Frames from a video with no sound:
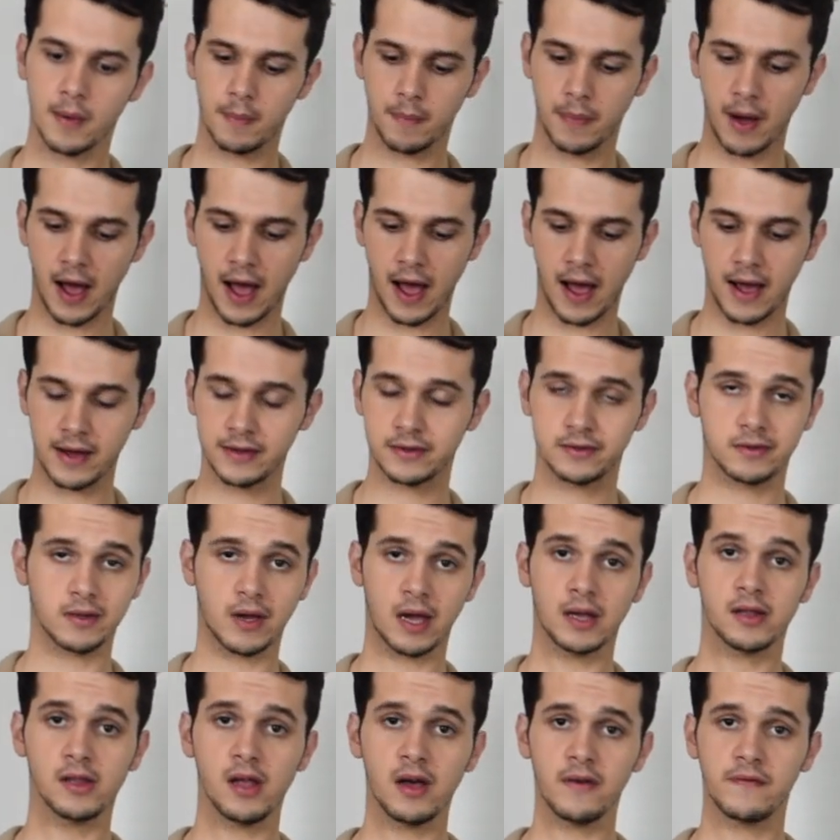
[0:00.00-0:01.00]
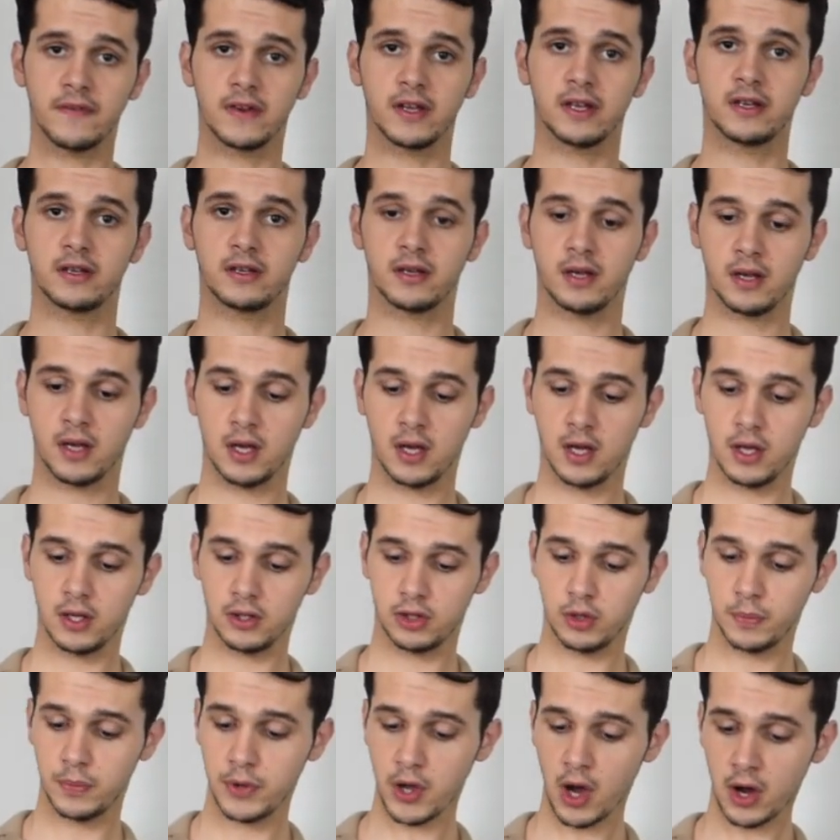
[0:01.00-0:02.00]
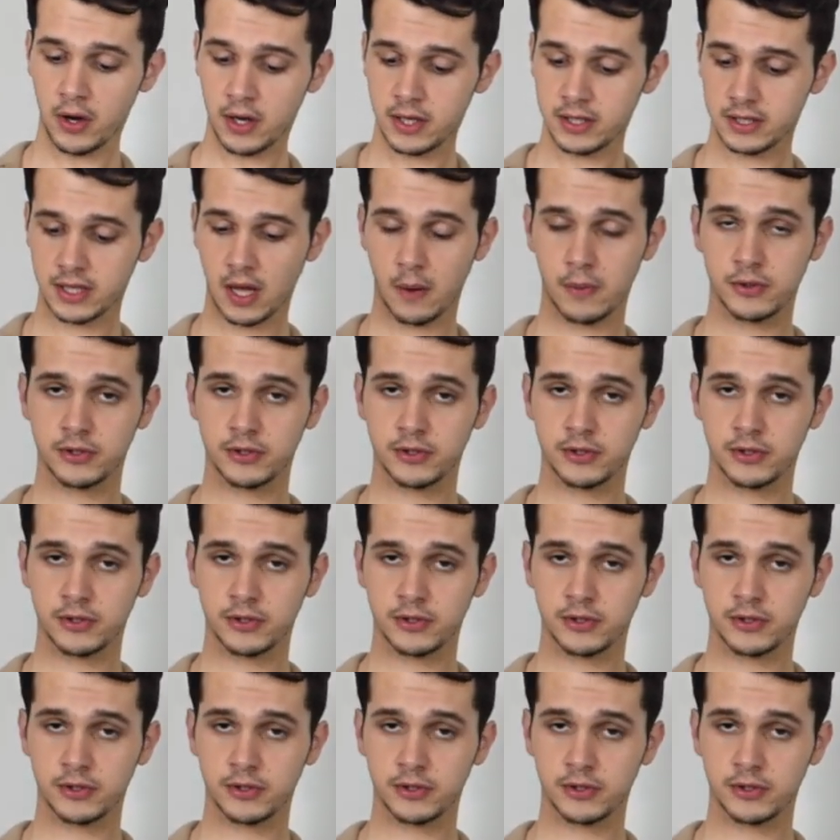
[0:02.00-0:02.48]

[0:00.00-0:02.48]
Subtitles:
But I love it. To be honest, I